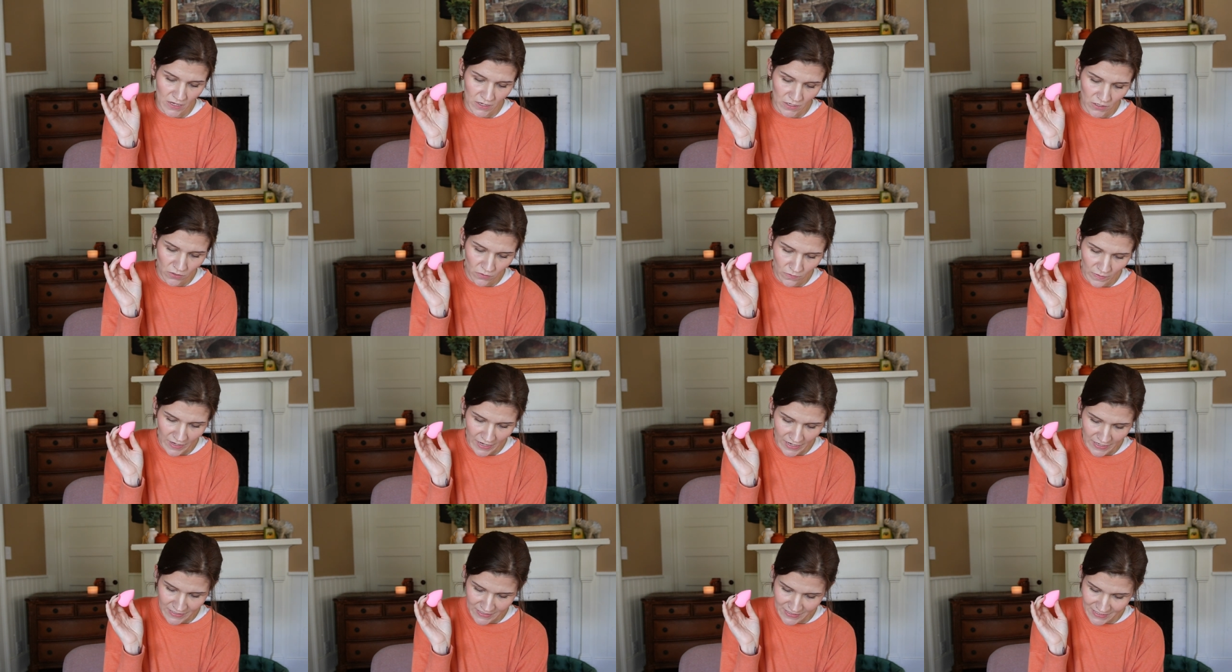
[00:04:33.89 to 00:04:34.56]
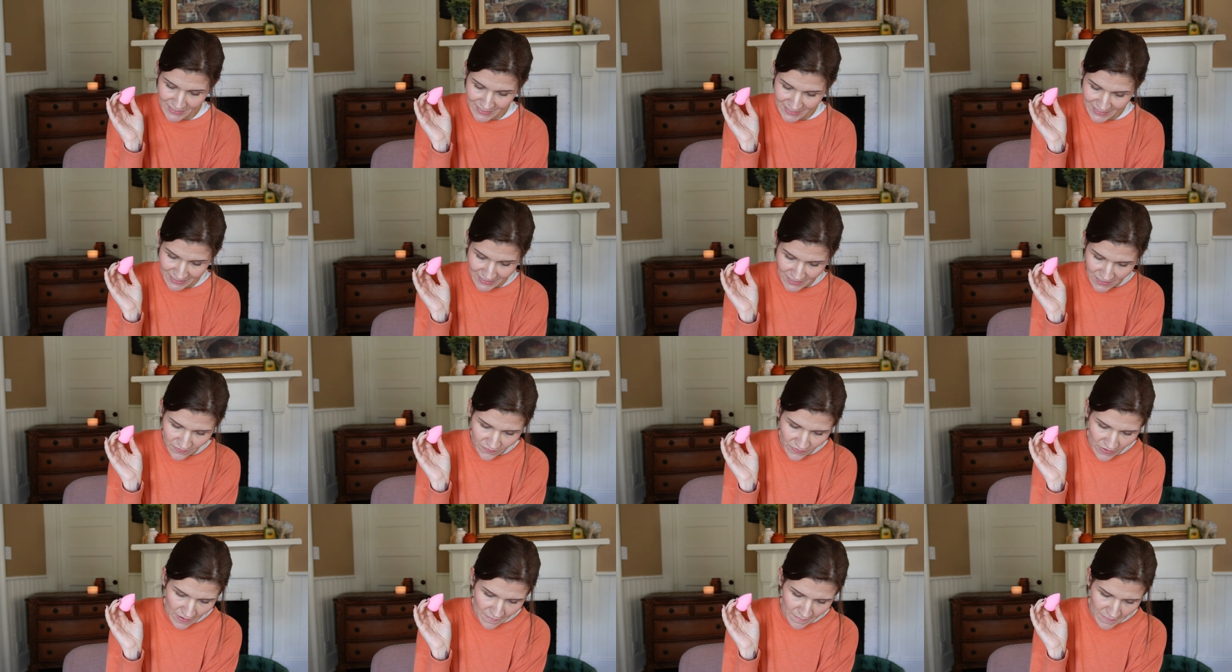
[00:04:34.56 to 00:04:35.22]
You get six
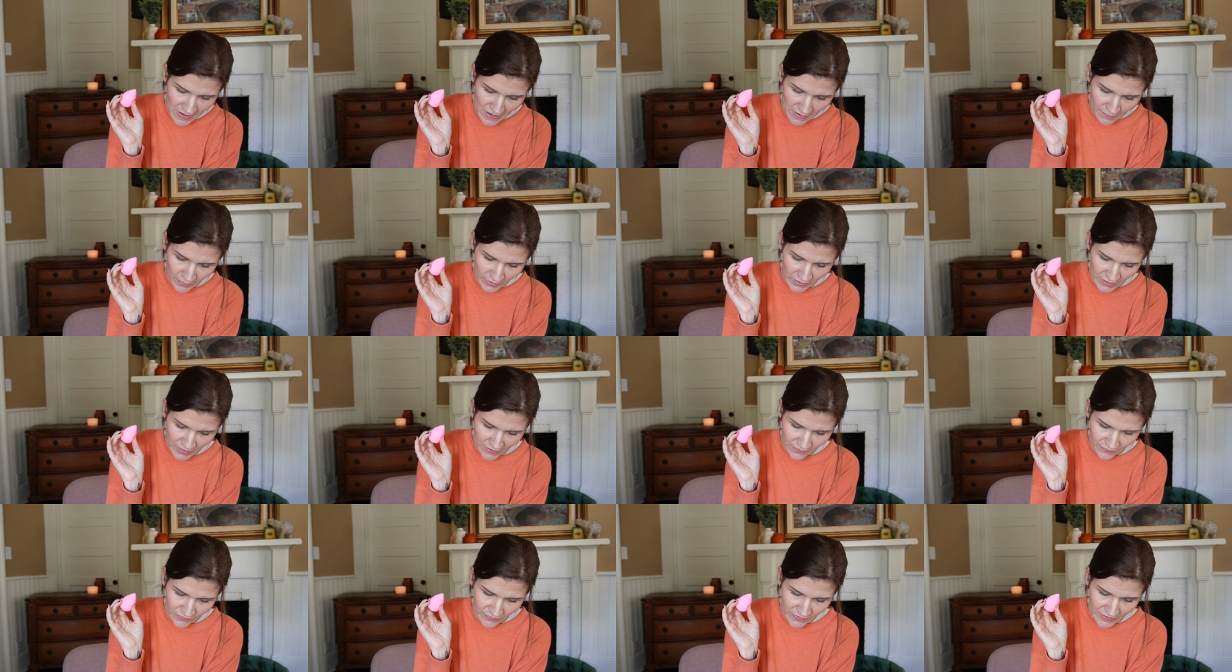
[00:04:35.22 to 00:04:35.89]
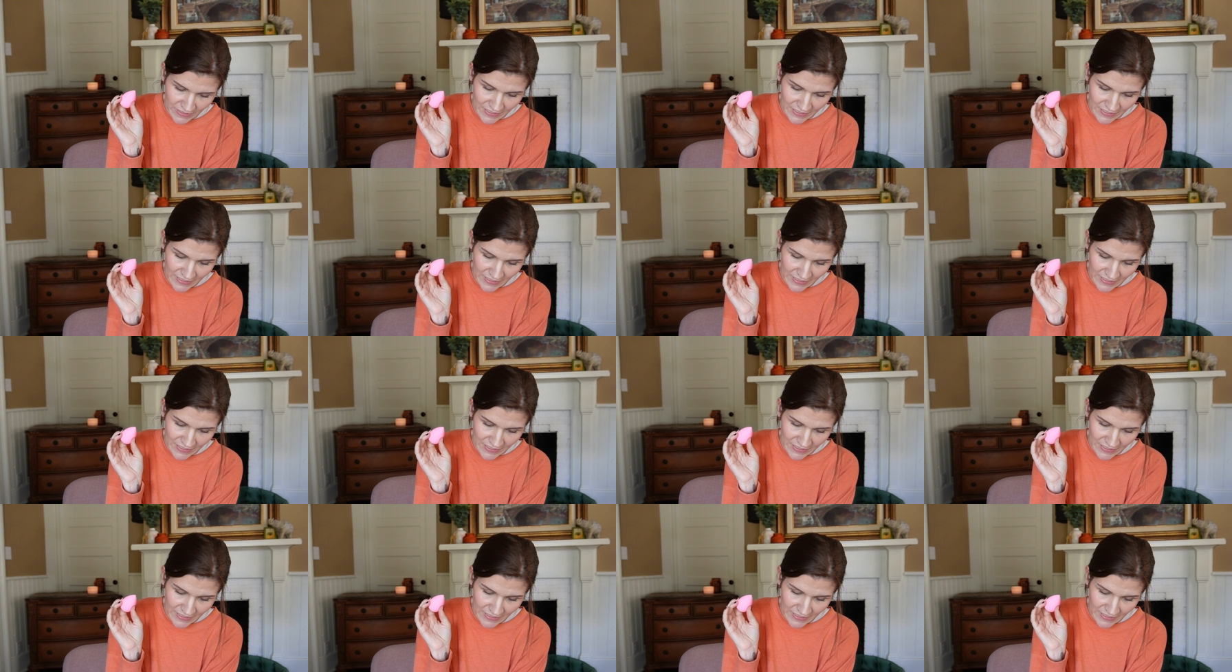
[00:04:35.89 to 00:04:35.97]
of them, I believe.